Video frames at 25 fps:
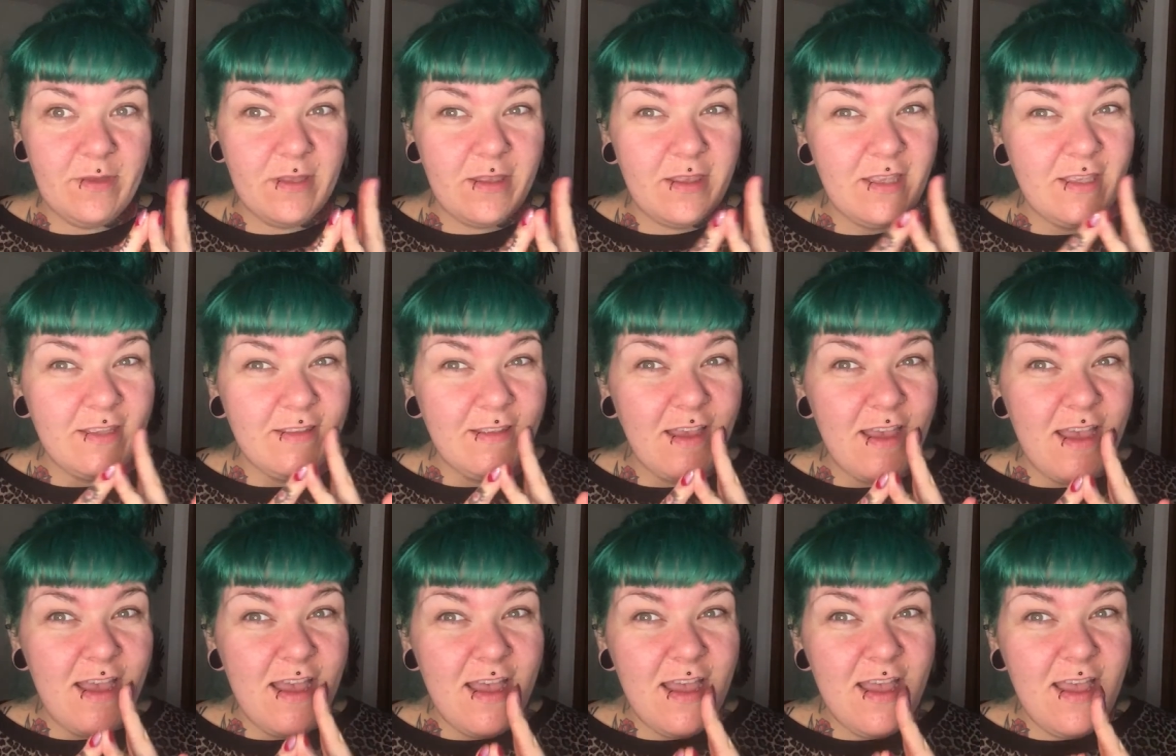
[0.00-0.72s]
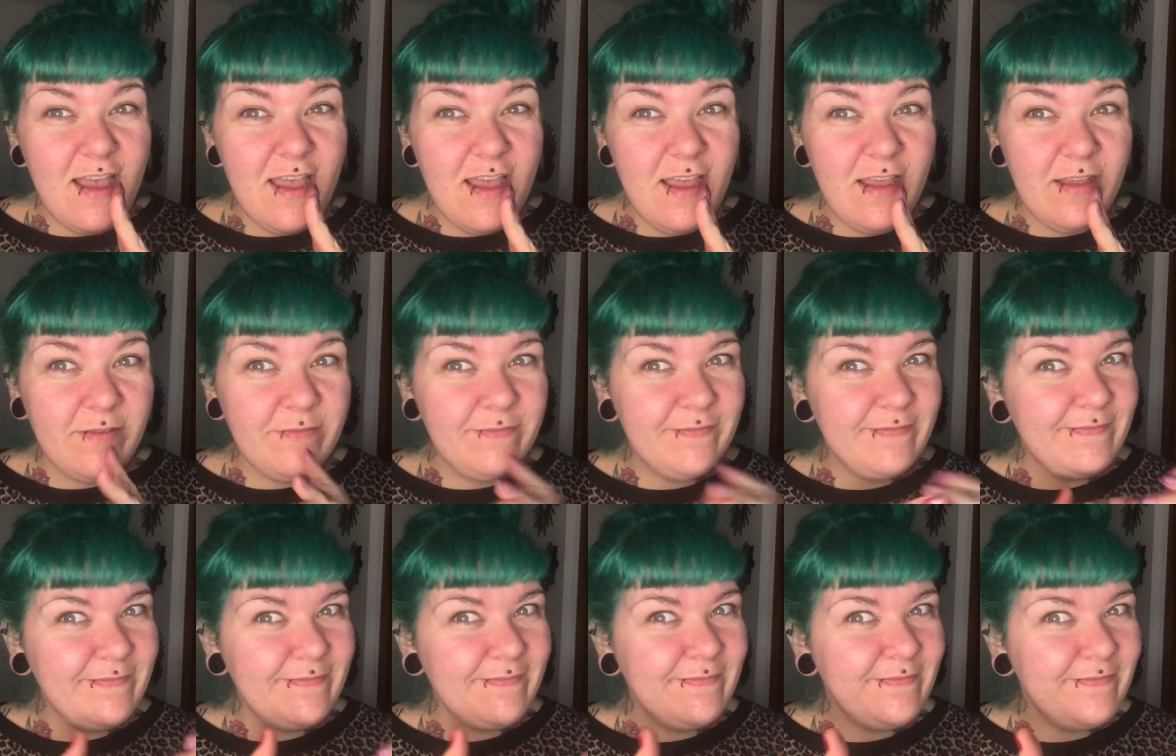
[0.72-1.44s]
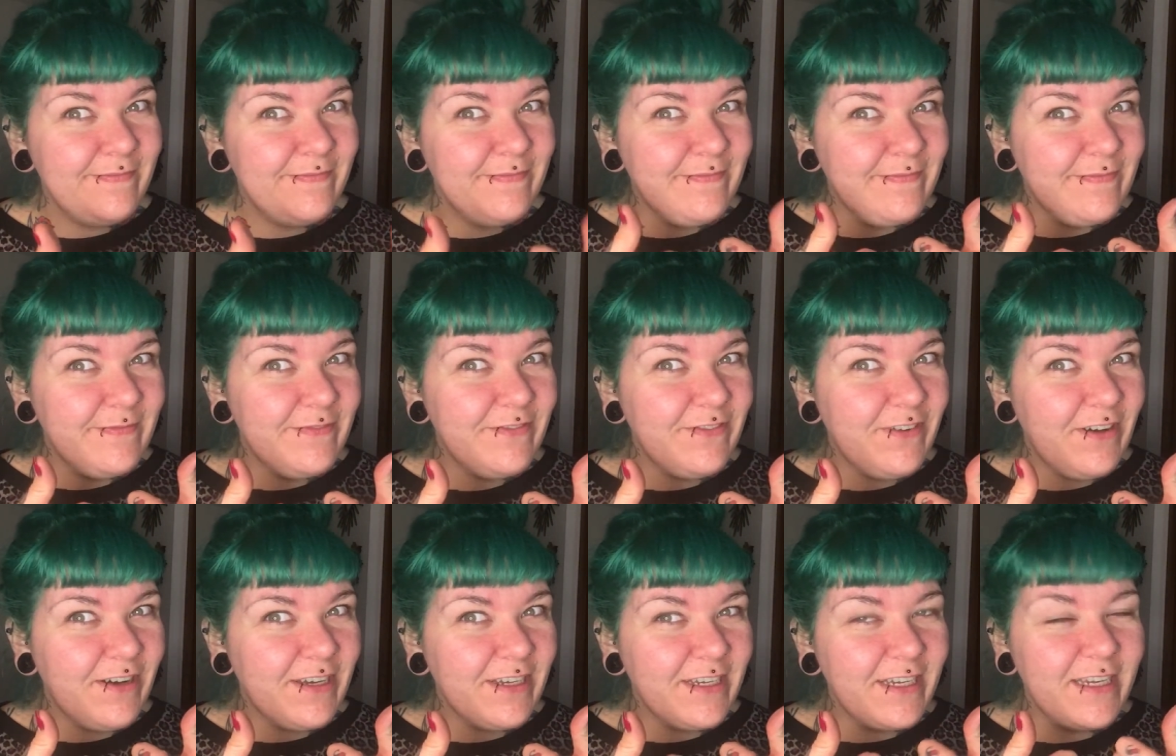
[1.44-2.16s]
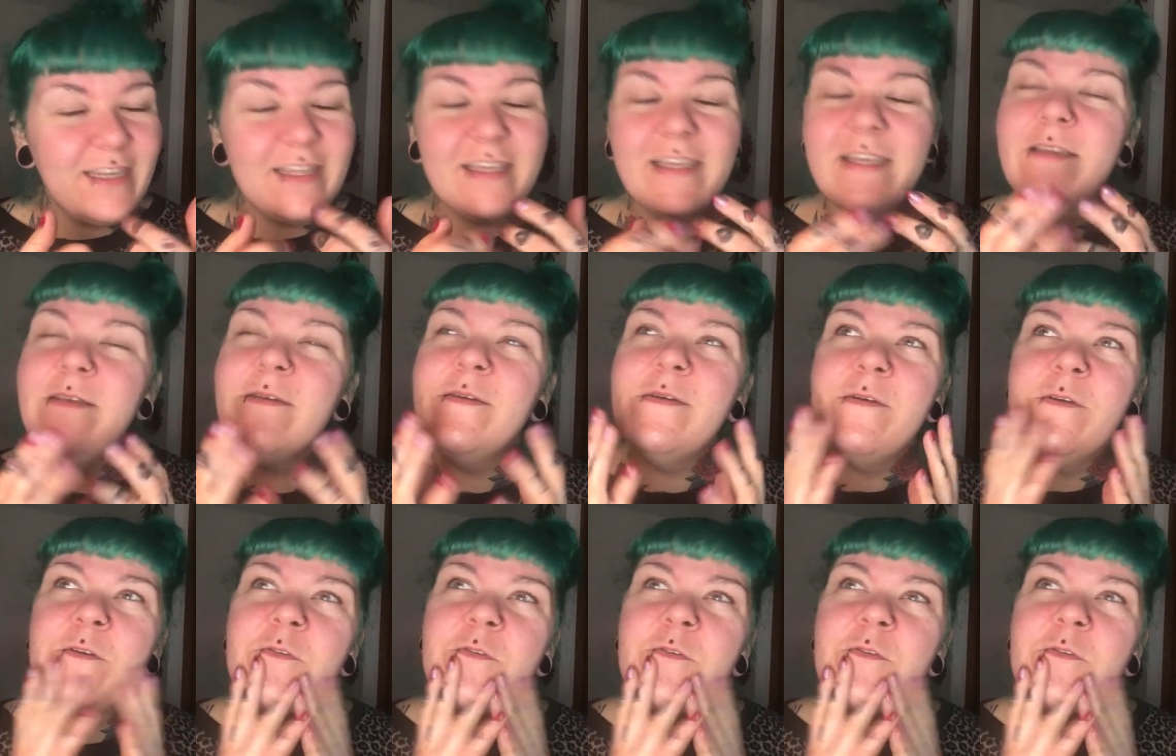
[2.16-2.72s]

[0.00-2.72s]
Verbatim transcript: Matthew's hair, finally.